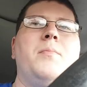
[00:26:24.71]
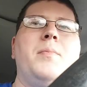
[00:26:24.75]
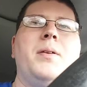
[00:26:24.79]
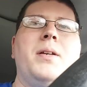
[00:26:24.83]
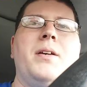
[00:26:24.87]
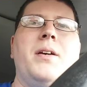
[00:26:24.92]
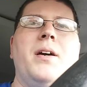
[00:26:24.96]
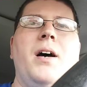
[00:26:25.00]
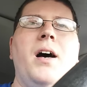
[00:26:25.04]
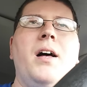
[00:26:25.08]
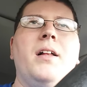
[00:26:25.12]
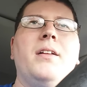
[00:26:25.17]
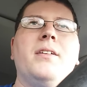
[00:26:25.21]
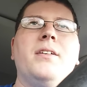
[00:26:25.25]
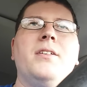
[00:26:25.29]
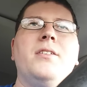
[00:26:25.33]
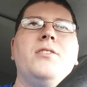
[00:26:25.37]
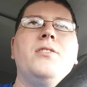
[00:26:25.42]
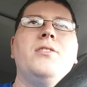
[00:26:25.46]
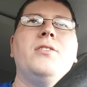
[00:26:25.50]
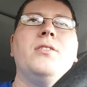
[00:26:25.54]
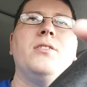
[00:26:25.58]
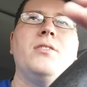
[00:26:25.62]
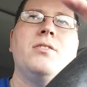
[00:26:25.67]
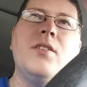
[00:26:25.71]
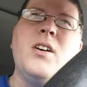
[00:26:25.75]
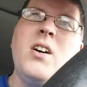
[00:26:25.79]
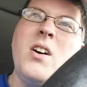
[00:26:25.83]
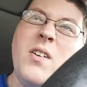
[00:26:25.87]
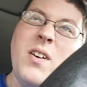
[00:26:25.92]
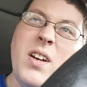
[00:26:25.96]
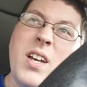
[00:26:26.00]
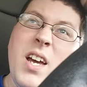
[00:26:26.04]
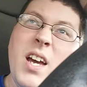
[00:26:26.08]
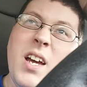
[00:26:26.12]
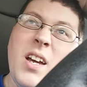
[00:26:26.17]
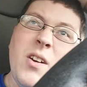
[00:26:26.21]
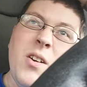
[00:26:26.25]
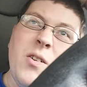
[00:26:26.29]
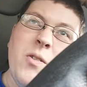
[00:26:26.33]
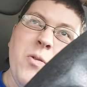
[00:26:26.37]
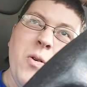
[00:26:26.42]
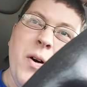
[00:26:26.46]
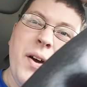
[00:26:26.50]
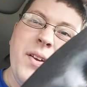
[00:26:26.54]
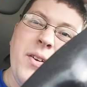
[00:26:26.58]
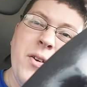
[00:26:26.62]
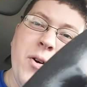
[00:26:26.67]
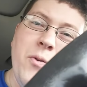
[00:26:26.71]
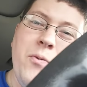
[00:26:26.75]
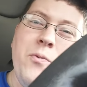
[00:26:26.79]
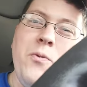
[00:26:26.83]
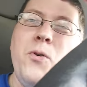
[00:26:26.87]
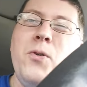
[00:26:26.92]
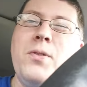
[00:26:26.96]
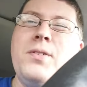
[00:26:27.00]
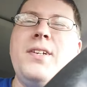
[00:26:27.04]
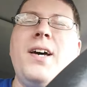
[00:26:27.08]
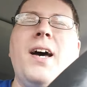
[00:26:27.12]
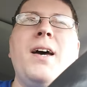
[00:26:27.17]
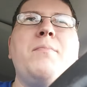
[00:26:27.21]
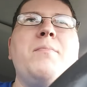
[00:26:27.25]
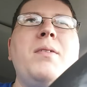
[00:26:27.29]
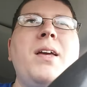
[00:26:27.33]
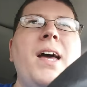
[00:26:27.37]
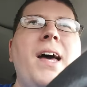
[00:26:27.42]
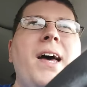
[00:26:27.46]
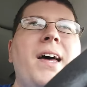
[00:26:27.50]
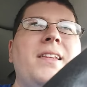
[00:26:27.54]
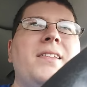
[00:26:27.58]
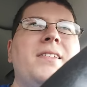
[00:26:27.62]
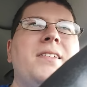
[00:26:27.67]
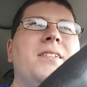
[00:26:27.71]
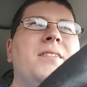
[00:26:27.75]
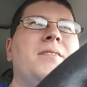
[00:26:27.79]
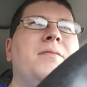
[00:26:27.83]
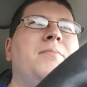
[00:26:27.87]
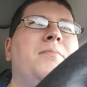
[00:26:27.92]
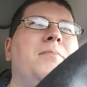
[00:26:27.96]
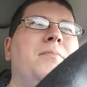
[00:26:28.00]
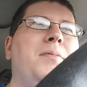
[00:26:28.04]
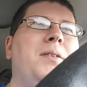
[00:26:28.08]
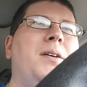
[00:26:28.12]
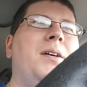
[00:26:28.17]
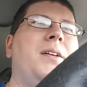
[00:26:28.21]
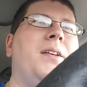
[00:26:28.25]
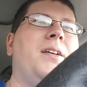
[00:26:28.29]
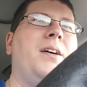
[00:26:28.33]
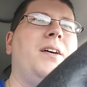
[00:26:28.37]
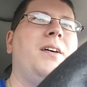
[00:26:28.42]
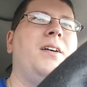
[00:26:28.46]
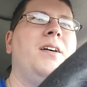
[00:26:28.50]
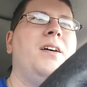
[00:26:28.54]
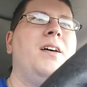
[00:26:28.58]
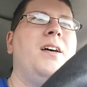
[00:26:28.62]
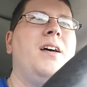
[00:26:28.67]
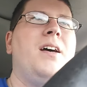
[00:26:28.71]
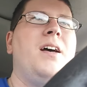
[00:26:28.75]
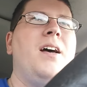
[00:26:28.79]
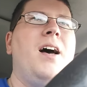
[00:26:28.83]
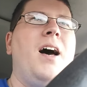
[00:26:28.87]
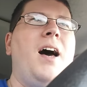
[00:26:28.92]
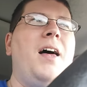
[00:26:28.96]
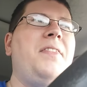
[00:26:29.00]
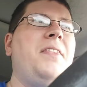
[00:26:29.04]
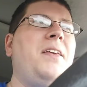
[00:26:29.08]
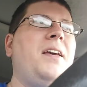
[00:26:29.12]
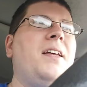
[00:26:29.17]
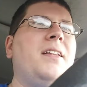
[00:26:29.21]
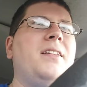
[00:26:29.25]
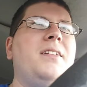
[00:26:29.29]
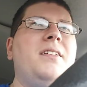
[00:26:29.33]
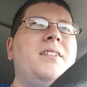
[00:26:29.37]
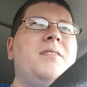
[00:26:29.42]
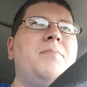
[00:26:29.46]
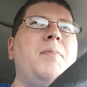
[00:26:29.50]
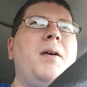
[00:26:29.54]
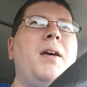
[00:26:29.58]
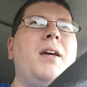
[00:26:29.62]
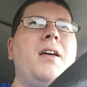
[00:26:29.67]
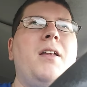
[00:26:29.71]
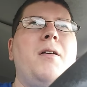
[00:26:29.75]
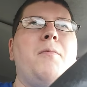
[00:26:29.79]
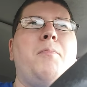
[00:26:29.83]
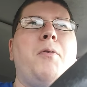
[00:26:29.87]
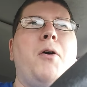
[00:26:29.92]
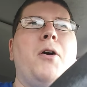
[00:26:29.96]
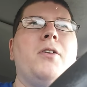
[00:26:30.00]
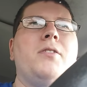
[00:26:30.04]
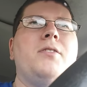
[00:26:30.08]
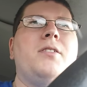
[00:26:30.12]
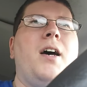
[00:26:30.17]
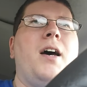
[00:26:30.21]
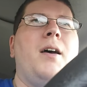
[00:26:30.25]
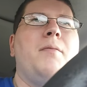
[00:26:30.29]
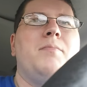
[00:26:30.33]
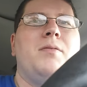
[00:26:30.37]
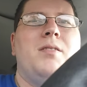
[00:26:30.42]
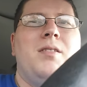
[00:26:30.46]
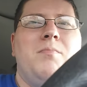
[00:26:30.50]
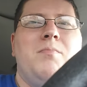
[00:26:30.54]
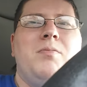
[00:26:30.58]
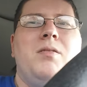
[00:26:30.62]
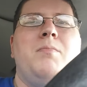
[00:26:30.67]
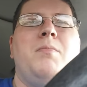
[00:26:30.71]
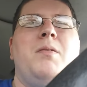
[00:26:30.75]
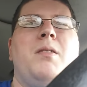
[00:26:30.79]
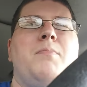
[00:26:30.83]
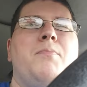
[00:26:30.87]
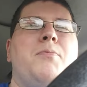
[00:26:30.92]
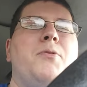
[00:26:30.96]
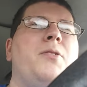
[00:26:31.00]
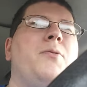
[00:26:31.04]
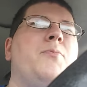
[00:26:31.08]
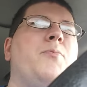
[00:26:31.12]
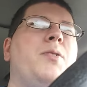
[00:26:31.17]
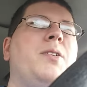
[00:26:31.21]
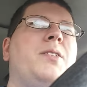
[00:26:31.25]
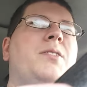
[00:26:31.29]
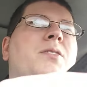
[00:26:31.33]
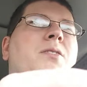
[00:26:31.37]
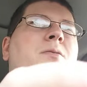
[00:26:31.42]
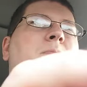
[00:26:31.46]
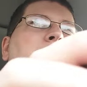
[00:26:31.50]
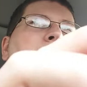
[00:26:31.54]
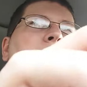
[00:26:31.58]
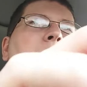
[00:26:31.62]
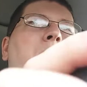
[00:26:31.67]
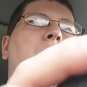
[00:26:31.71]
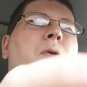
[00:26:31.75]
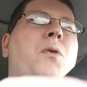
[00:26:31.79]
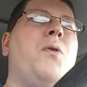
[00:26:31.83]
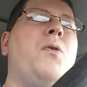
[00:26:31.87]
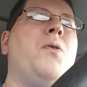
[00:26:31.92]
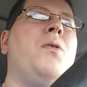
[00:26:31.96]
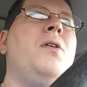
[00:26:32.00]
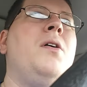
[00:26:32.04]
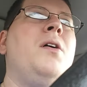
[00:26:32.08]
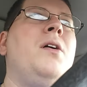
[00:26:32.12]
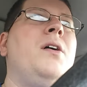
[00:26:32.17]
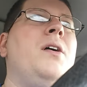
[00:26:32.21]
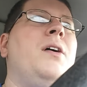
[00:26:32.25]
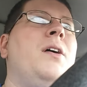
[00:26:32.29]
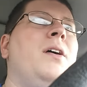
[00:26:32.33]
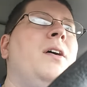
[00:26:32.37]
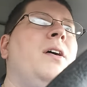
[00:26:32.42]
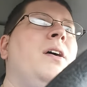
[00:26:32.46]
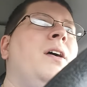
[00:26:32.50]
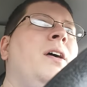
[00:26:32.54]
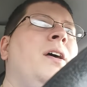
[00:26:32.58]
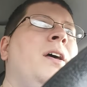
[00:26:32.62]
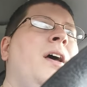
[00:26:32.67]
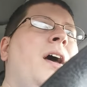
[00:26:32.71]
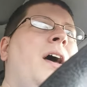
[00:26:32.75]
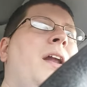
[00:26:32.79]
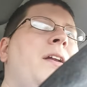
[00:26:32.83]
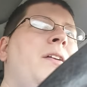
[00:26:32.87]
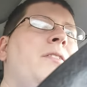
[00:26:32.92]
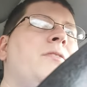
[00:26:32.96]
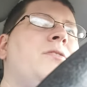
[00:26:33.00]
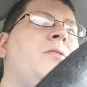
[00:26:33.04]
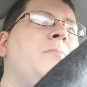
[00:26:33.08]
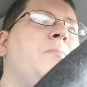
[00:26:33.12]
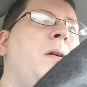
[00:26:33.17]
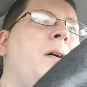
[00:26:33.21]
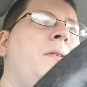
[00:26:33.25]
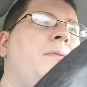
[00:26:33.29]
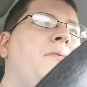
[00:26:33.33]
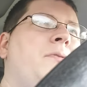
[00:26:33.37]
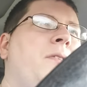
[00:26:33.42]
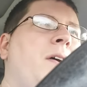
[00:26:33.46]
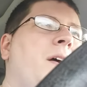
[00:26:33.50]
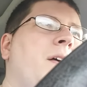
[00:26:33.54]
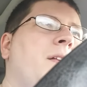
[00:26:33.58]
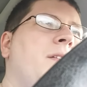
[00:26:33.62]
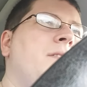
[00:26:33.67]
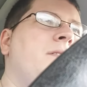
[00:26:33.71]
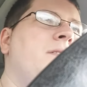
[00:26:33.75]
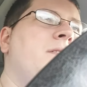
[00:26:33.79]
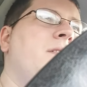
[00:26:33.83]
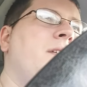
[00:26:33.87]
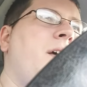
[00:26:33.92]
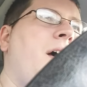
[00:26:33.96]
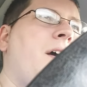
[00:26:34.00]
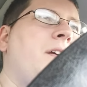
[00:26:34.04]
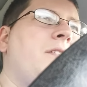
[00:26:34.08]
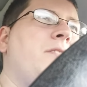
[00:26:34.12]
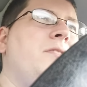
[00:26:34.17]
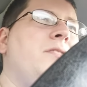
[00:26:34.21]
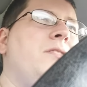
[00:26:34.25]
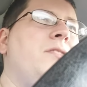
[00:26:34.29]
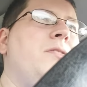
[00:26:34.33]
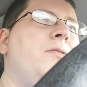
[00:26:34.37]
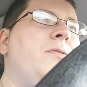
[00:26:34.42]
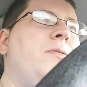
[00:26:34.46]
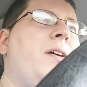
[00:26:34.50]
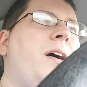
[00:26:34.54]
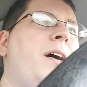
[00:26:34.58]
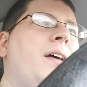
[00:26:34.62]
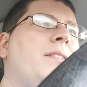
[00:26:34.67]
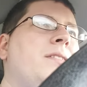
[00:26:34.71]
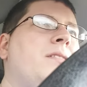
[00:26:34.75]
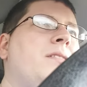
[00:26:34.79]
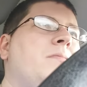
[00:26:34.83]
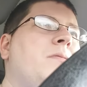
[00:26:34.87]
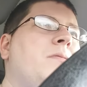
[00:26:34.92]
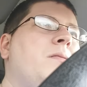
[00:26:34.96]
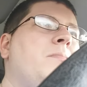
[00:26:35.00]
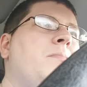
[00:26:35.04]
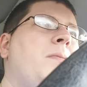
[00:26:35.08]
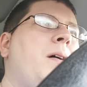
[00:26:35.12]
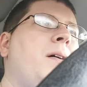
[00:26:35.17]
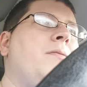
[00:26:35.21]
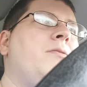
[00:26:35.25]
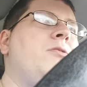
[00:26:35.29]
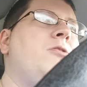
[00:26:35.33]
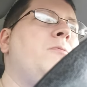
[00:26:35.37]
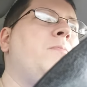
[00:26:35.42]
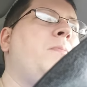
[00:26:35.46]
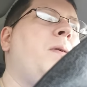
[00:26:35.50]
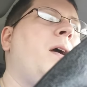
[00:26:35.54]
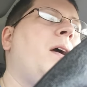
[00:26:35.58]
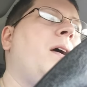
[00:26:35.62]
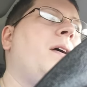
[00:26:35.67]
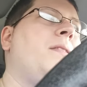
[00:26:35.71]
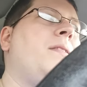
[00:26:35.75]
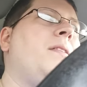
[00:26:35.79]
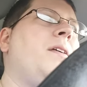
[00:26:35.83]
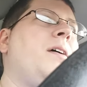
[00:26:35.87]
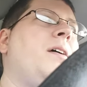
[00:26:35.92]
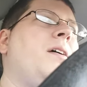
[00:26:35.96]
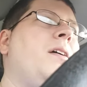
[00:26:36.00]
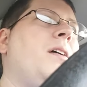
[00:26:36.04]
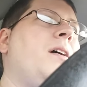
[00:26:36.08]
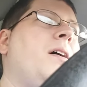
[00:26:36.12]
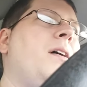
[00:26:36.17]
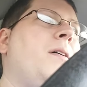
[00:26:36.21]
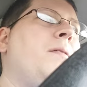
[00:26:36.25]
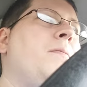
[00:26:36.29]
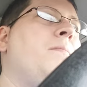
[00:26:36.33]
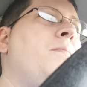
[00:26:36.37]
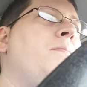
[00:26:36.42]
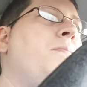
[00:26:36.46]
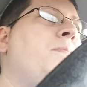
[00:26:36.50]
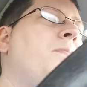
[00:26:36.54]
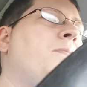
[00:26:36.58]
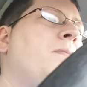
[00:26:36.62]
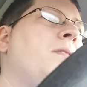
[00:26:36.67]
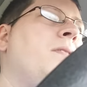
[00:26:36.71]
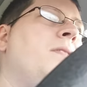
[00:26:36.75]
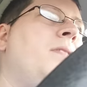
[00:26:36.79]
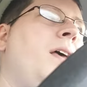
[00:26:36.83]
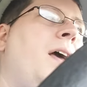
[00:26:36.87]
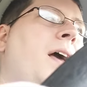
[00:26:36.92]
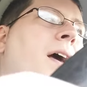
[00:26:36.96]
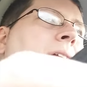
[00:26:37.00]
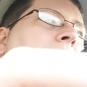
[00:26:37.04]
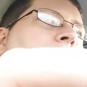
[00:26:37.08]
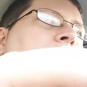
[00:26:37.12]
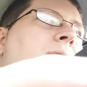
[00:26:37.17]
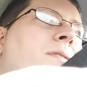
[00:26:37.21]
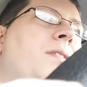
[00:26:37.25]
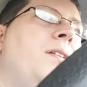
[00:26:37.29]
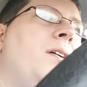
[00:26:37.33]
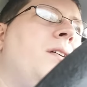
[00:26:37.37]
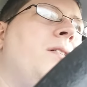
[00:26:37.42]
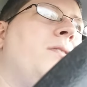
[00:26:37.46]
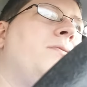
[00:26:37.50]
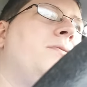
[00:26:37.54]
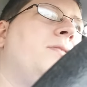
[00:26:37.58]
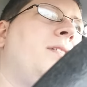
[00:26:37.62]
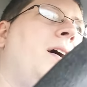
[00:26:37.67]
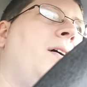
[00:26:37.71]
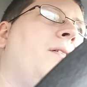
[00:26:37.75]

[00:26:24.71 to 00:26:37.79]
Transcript: in college. So I can't quite go full-time yet, but I think at least making it part-time seems to be a pretty reasonable goal. And I know some of my friends actually do that. Some of them out in Japan, they edit videos